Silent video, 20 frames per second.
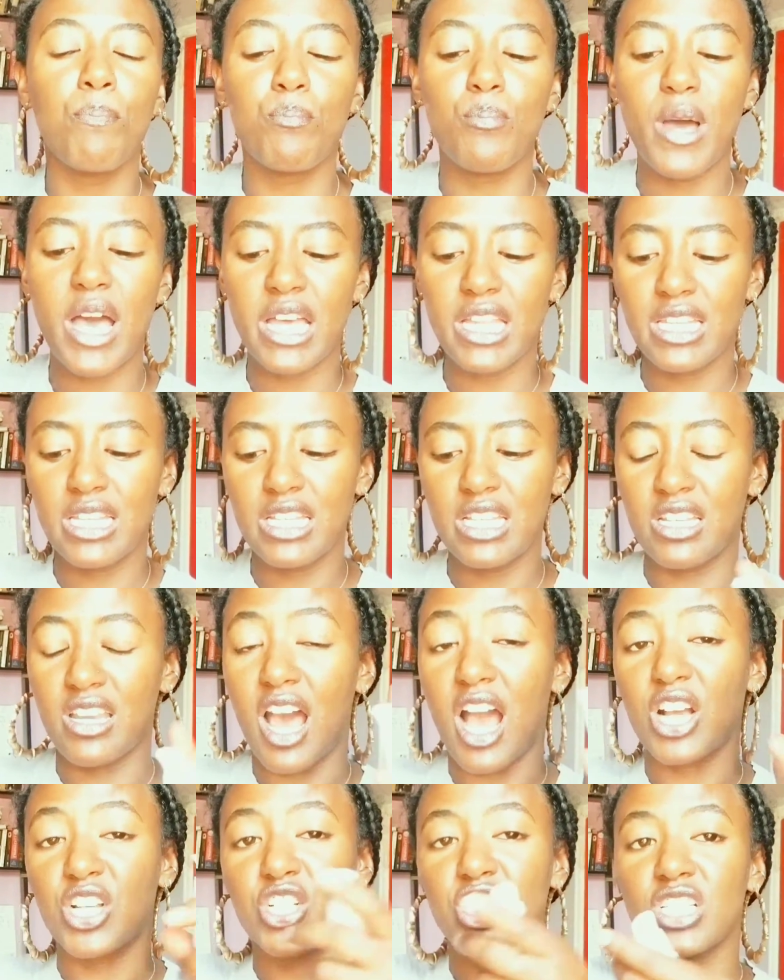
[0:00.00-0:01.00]
But it
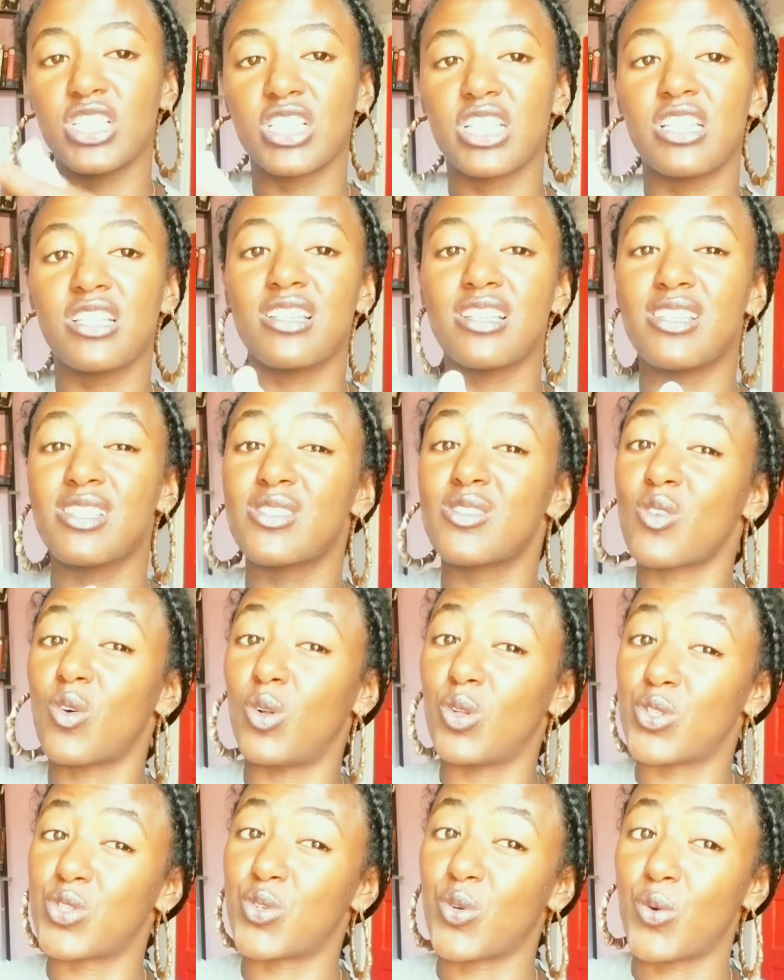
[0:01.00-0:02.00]
actually is
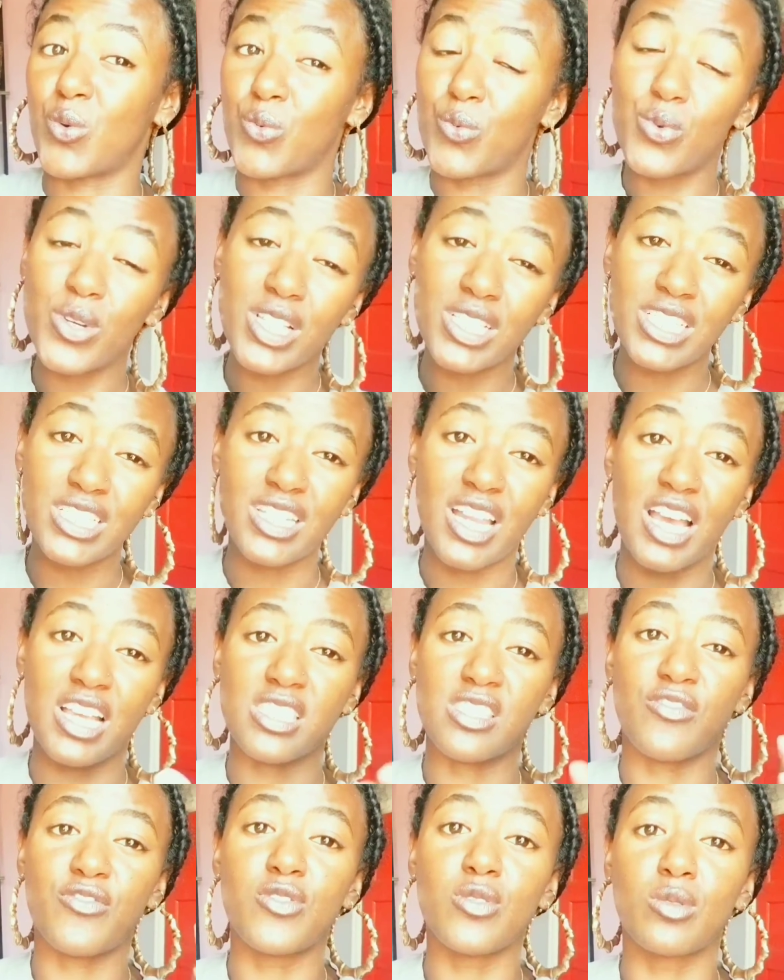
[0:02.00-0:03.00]
also really
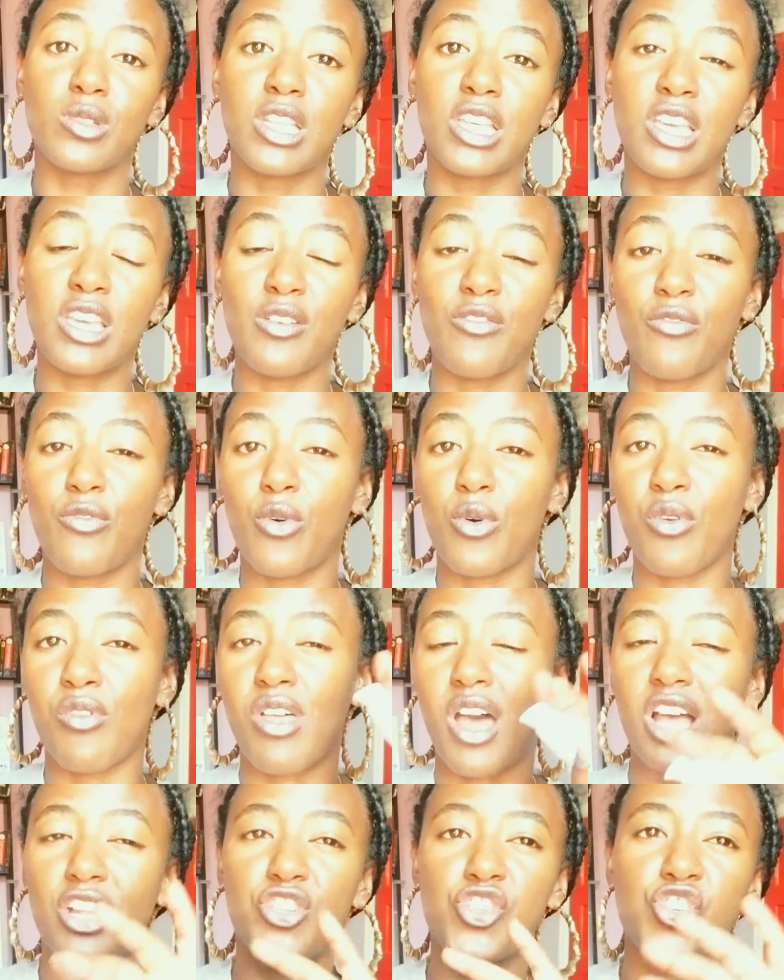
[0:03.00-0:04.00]
nice if you're looking for
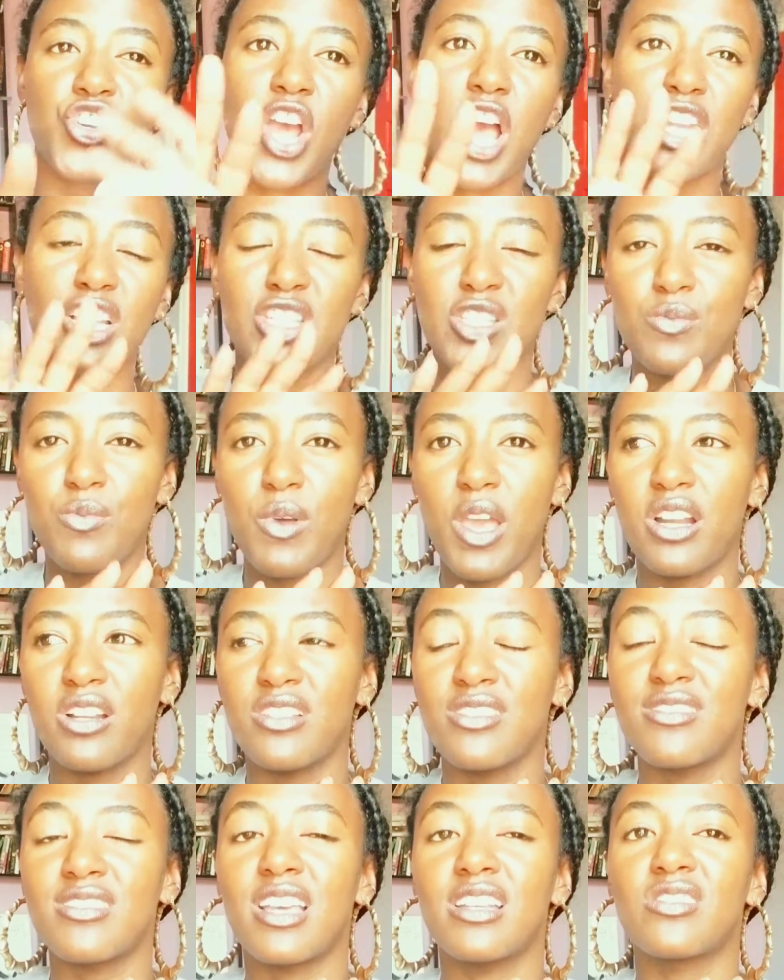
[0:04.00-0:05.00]
that
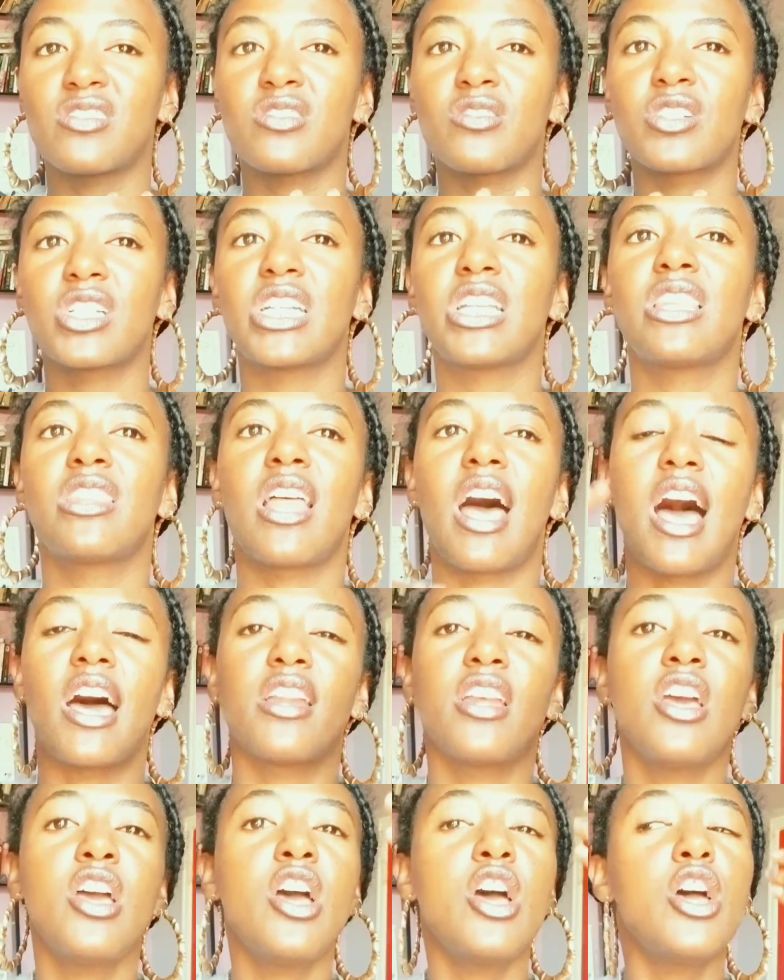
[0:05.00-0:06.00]
transparent sunscreen that
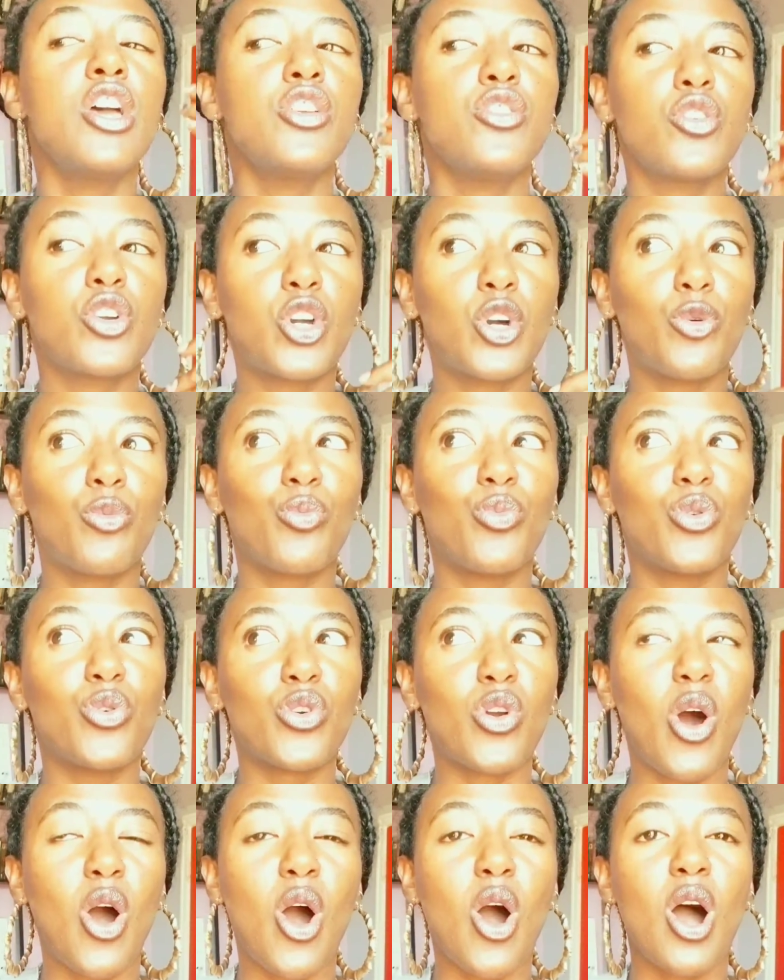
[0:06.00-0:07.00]
you can
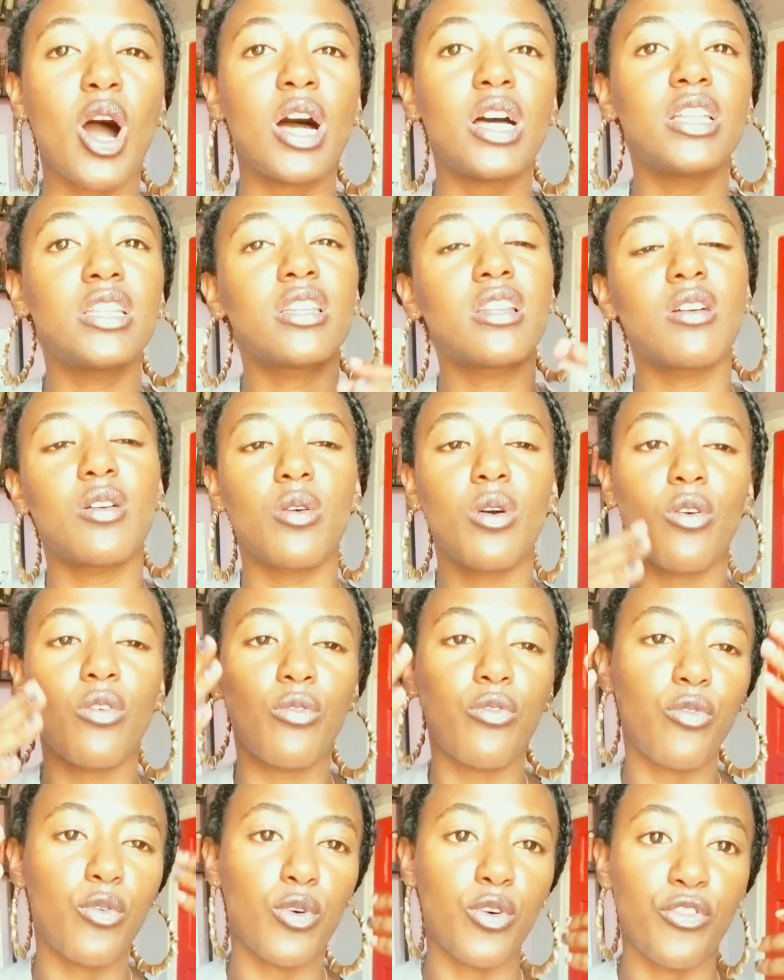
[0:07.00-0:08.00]
put on
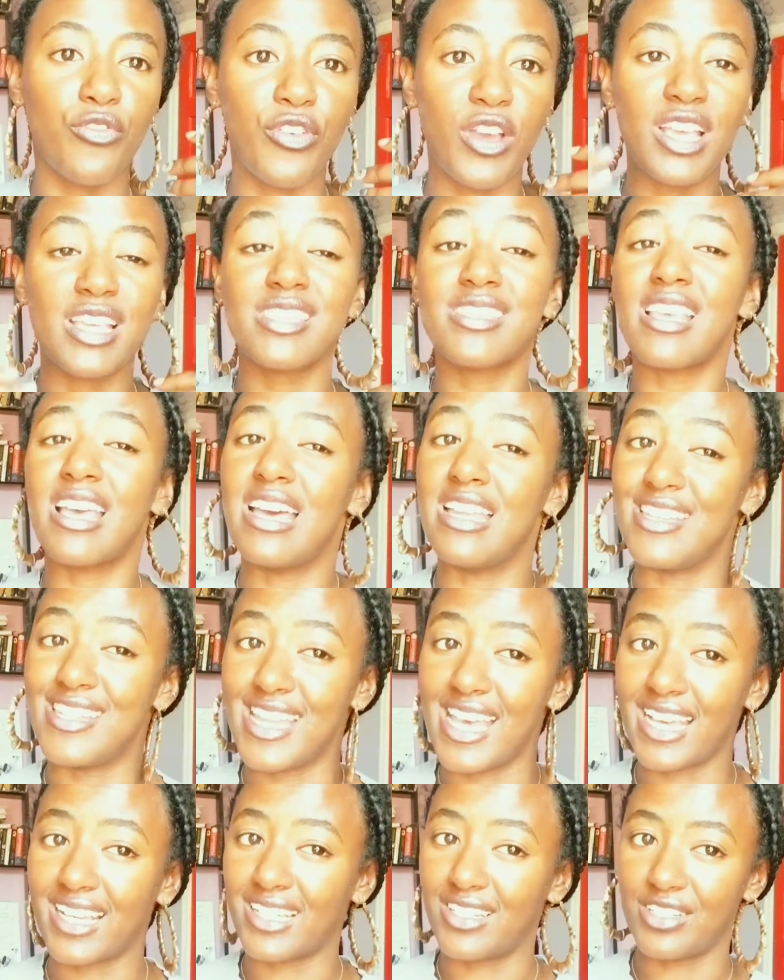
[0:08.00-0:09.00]
for face and
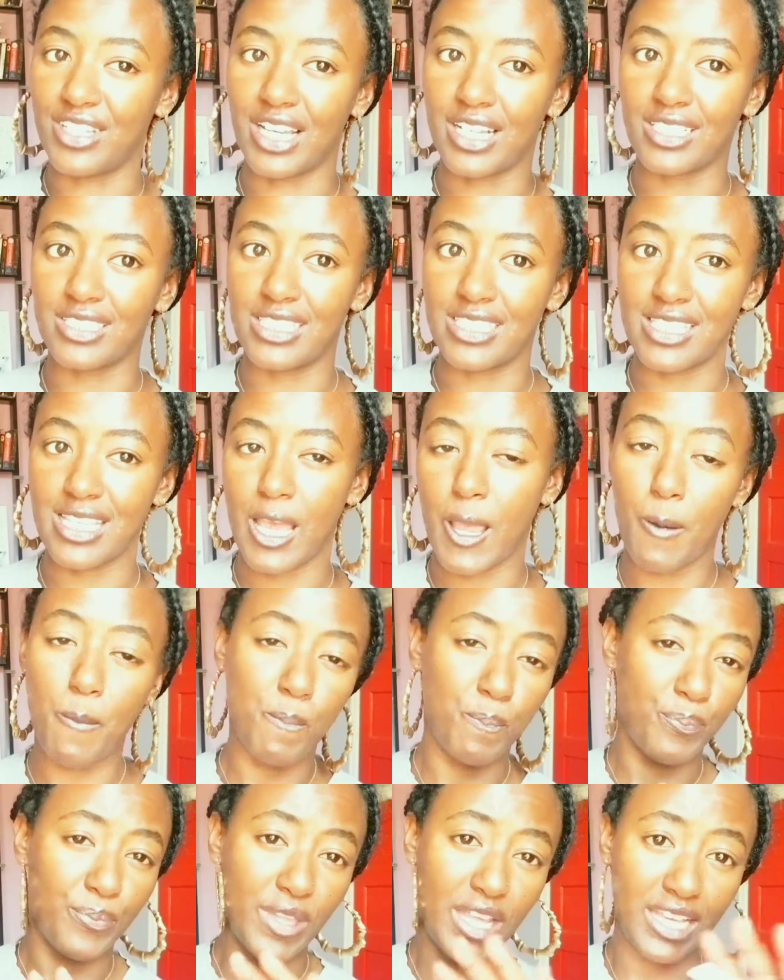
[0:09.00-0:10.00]
neck and décolleté.
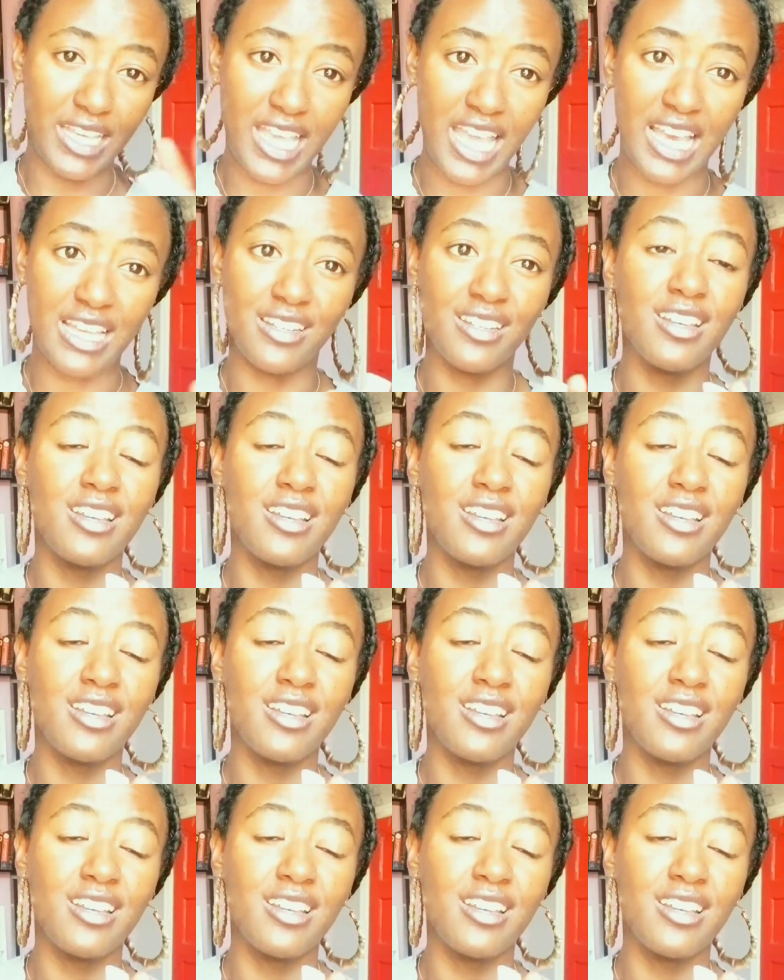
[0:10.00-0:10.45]
Again,